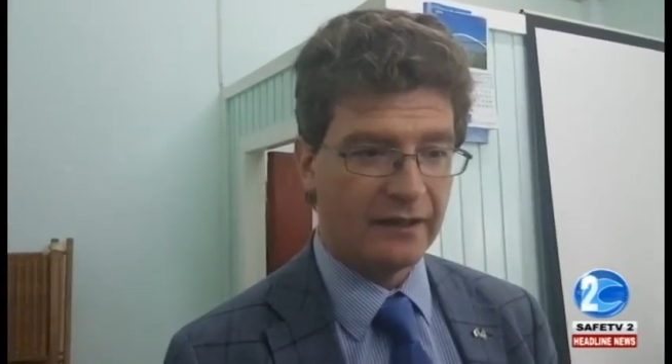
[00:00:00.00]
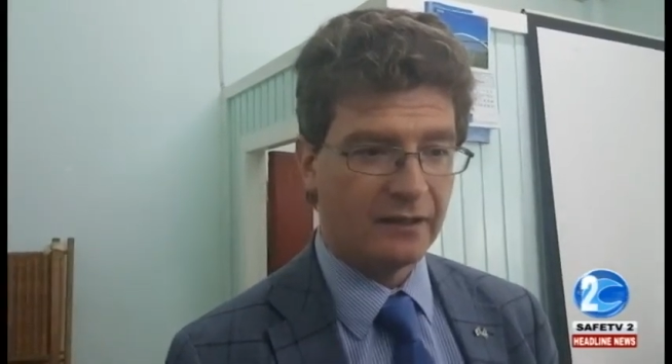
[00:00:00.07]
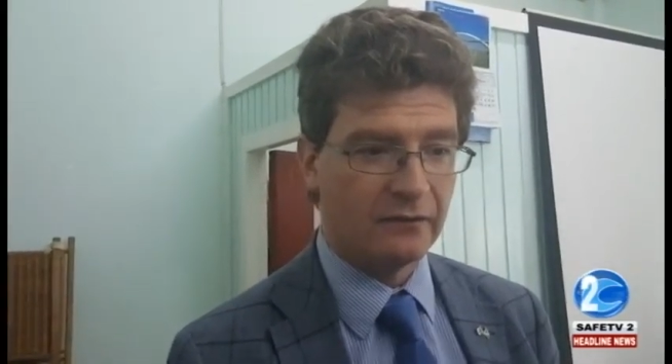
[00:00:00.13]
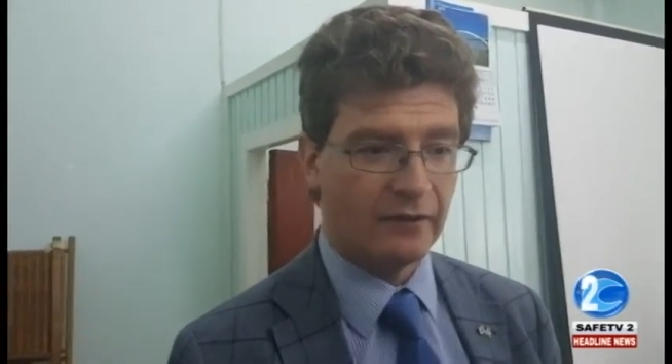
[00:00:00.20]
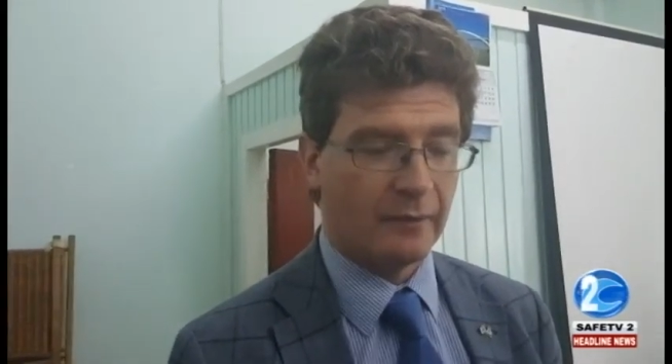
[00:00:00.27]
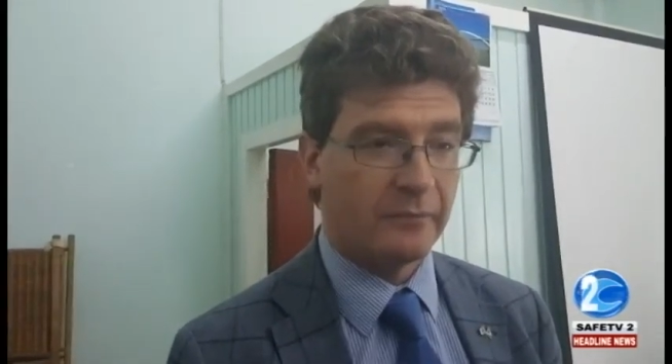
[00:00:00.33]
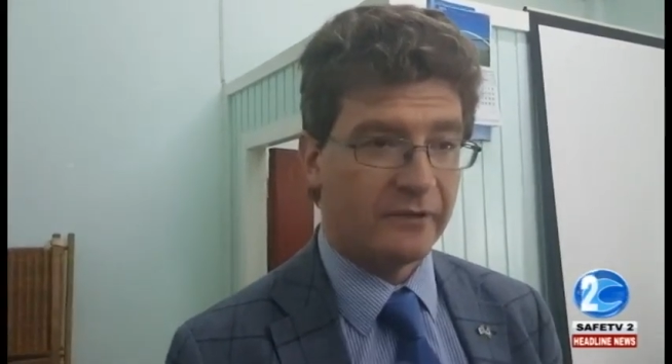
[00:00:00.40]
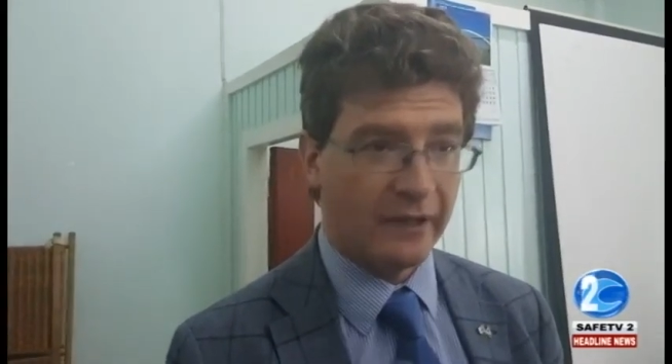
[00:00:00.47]

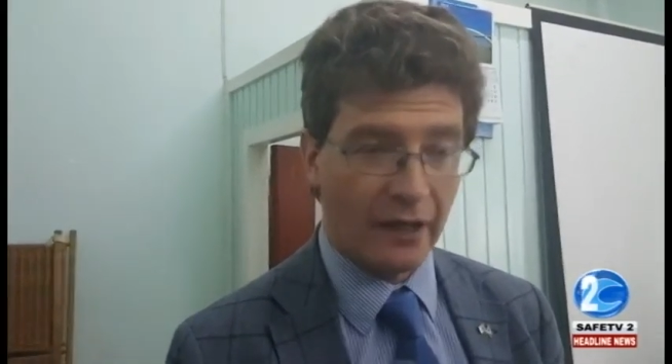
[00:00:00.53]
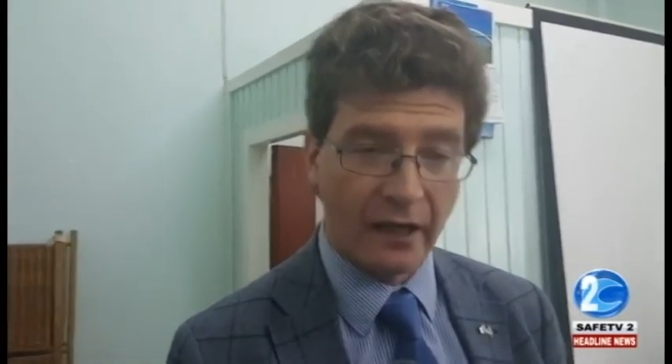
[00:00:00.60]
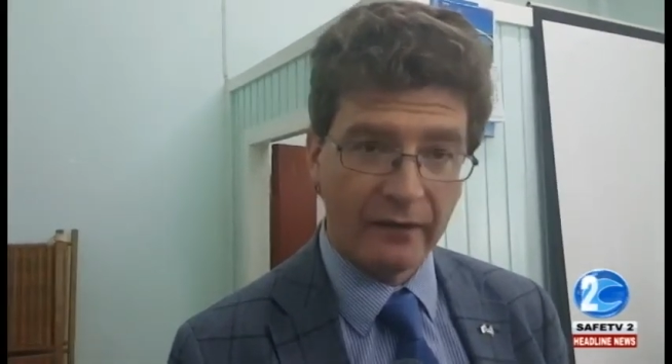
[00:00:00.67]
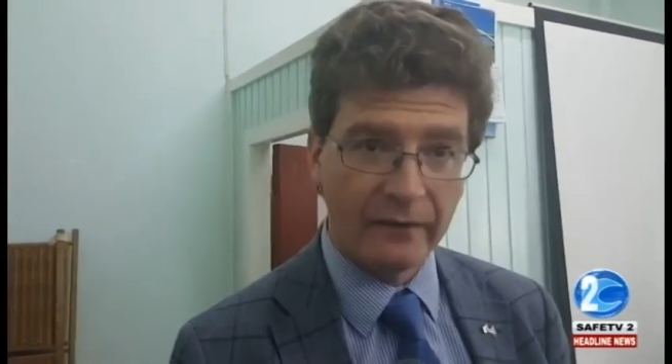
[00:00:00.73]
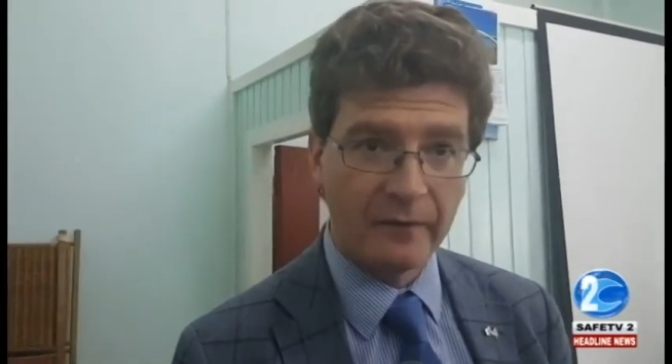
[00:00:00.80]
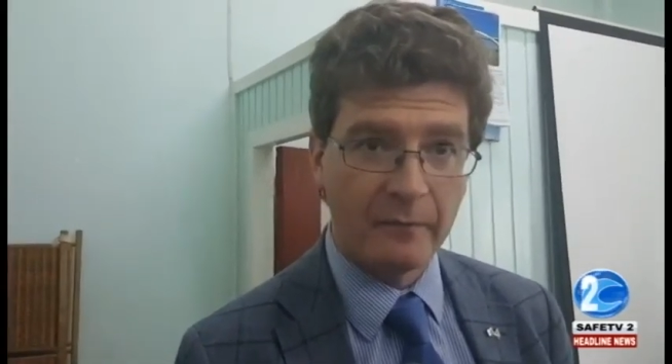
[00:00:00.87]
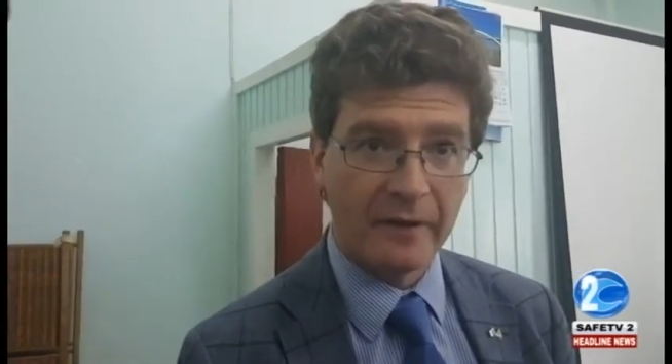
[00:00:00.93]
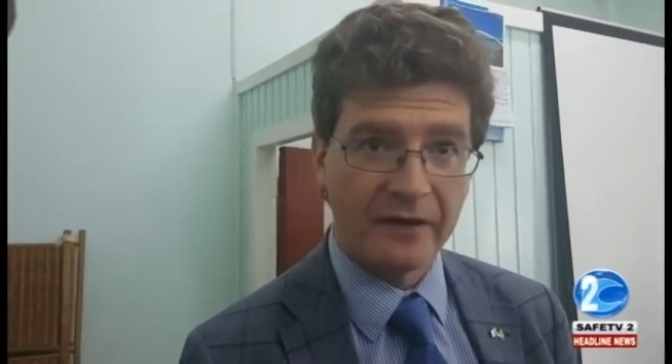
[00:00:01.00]
gripped,
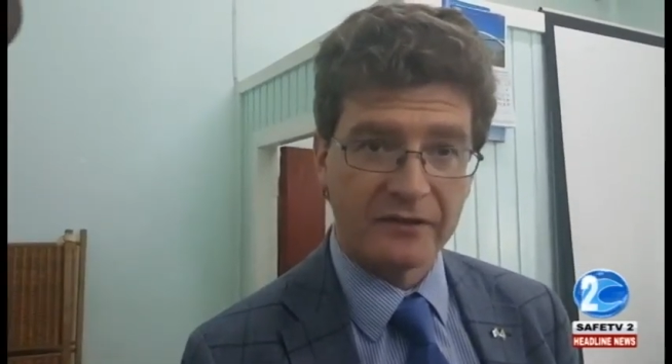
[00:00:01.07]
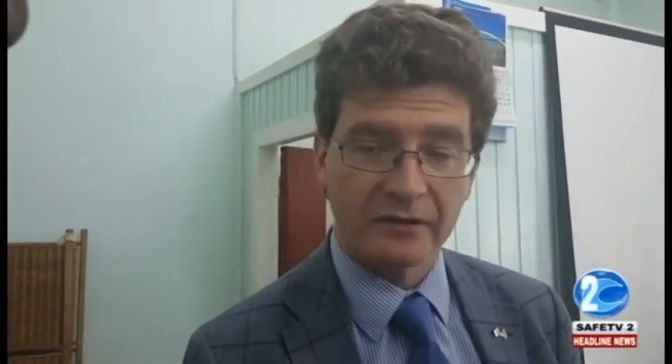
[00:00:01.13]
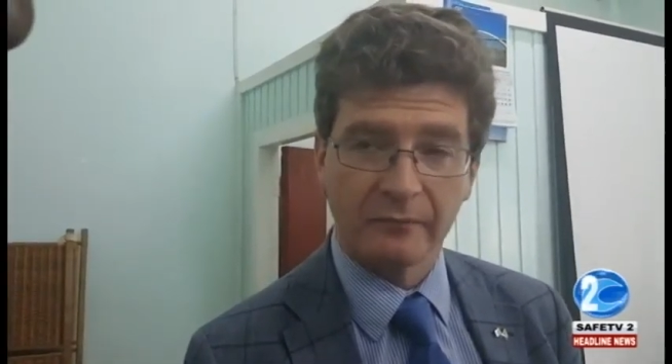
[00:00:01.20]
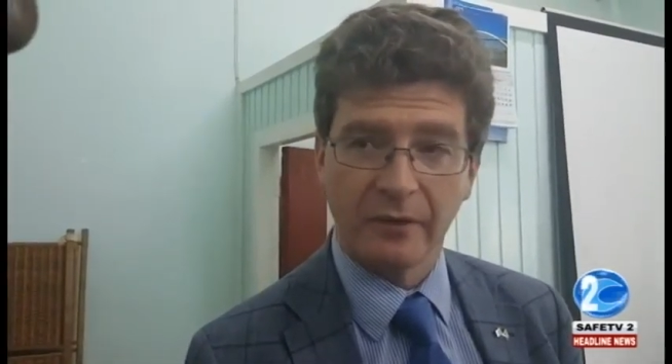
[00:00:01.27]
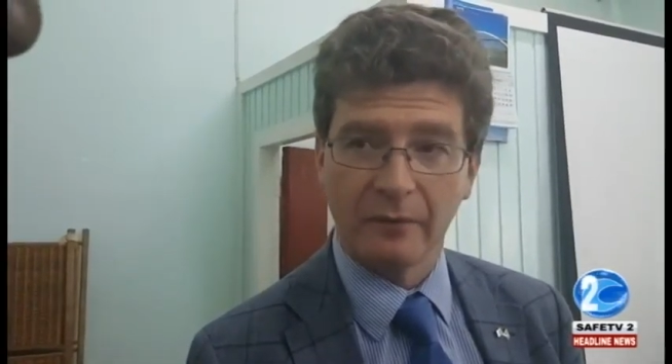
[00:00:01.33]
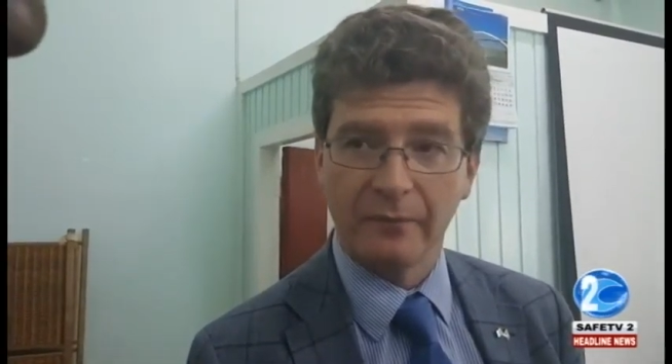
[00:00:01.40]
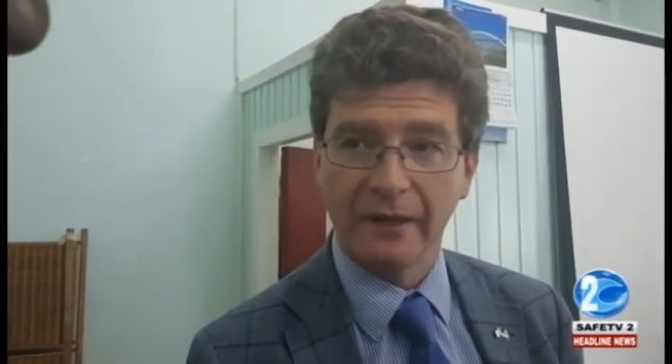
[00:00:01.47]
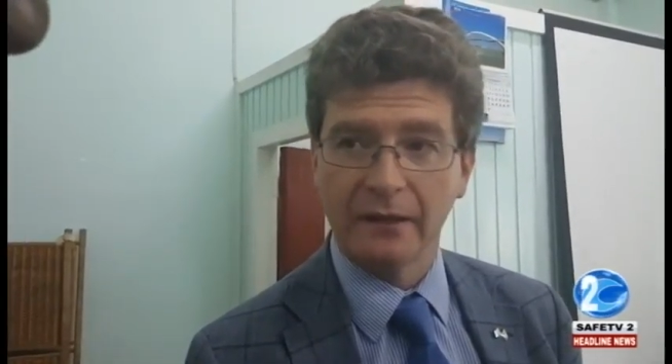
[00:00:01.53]
and the Minister of
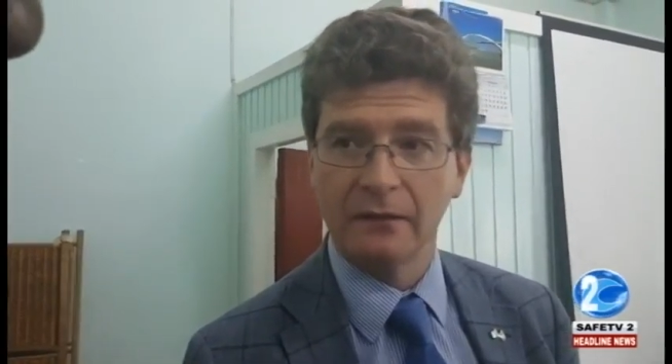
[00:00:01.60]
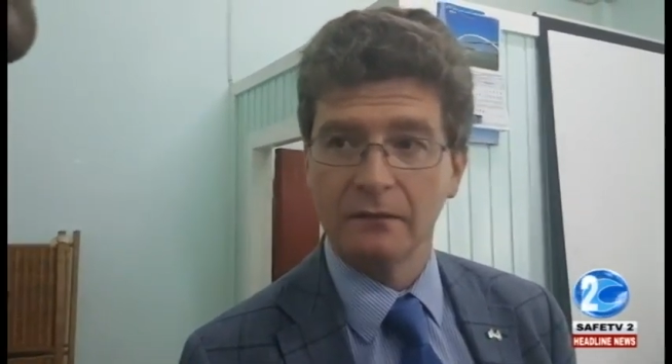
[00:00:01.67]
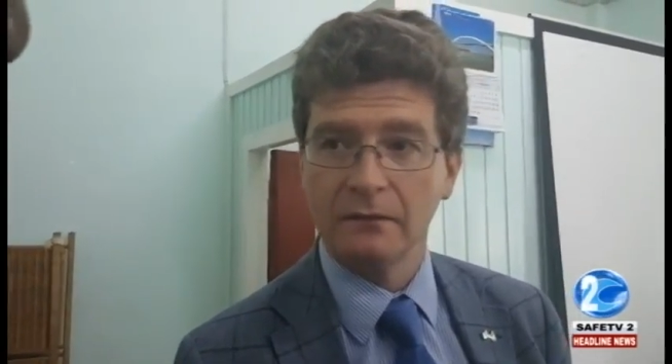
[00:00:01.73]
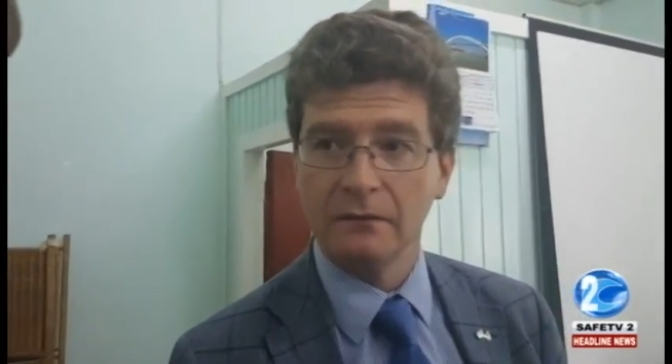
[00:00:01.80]
Public